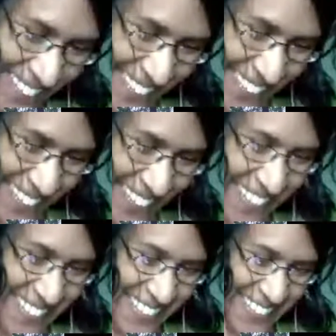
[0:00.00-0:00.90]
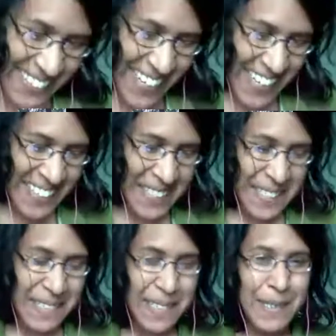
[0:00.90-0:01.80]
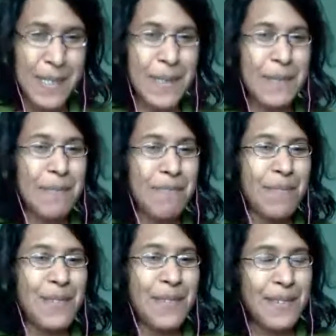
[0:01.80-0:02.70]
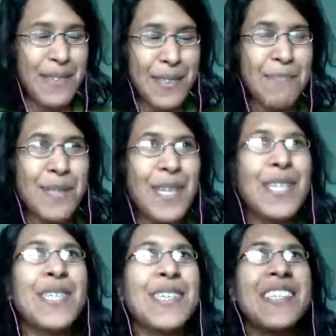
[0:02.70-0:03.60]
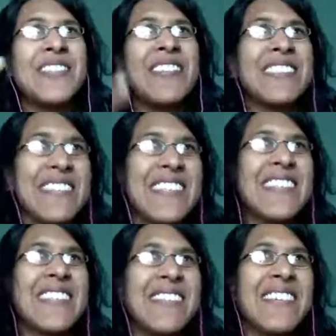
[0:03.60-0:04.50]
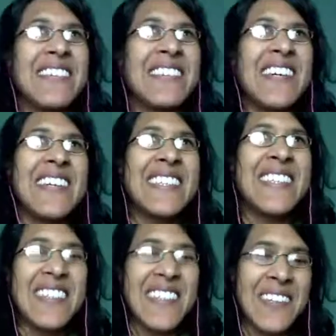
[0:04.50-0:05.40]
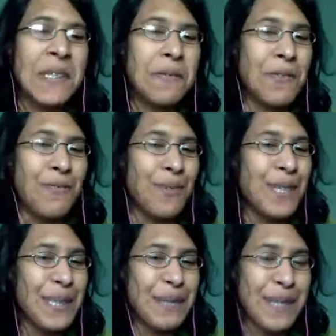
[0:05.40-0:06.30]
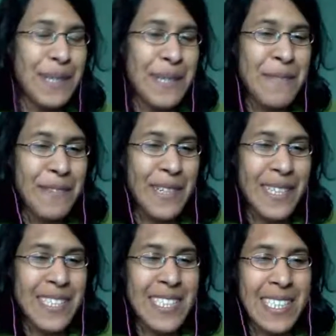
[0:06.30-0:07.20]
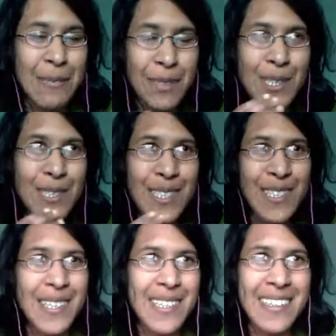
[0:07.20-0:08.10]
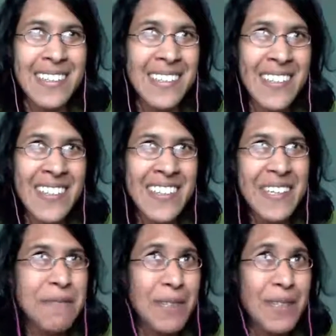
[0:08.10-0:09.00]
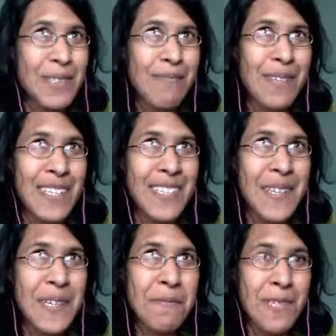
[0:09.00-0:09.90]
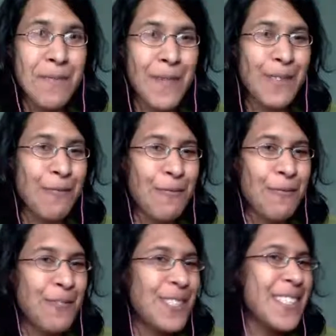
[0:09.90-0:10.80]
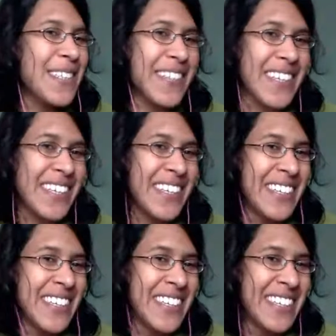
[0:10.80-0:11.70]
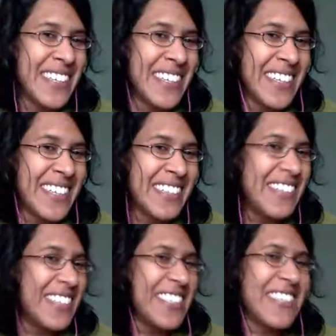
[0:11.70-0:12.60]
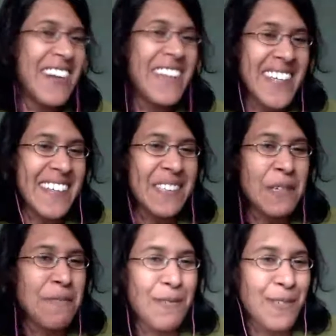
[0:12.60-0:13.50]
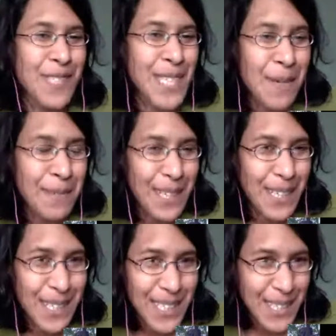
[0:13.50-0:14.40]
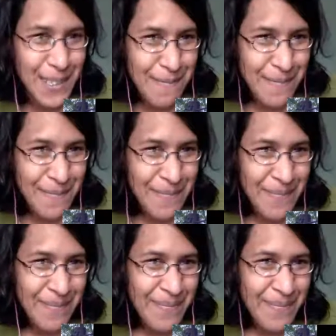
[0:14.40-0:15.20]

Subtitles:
The ideas of actually introducing duplication as one of the conceptual strategies I thought was really, really helpful, actually, because again, thinking about this from the educator perspective, physically, you can describe that in terms of what's happening in a genome.